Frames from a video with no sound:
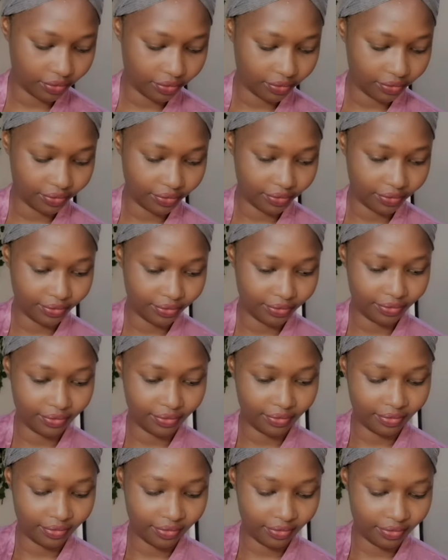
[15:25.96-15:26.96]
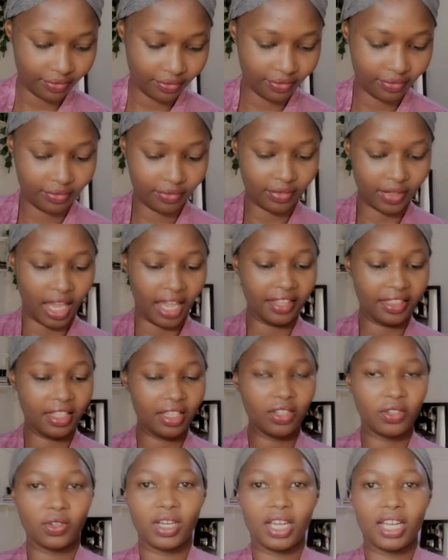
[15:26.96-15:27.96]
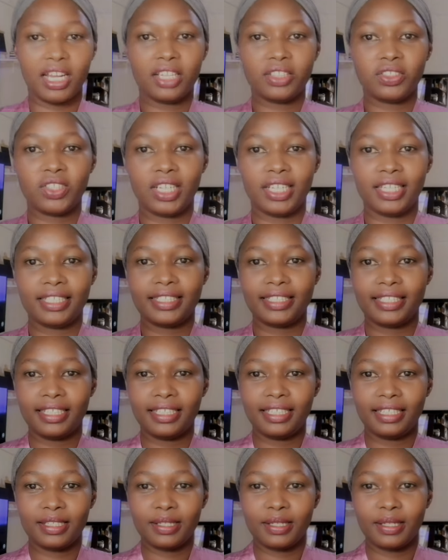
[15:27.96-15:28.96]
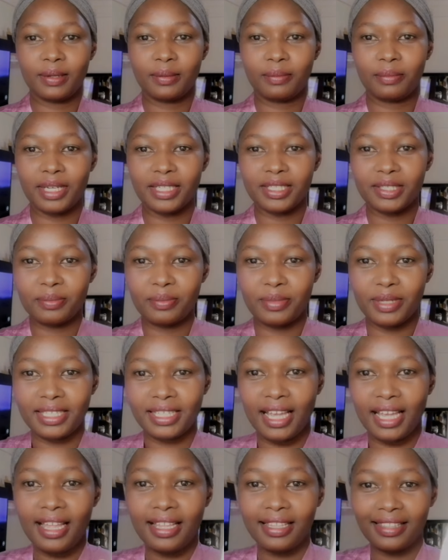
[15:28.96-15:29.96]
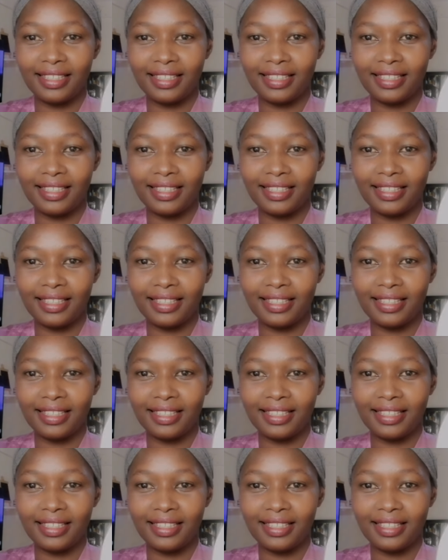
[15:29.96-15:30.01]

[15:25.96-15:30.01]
I think you can actually see it much better.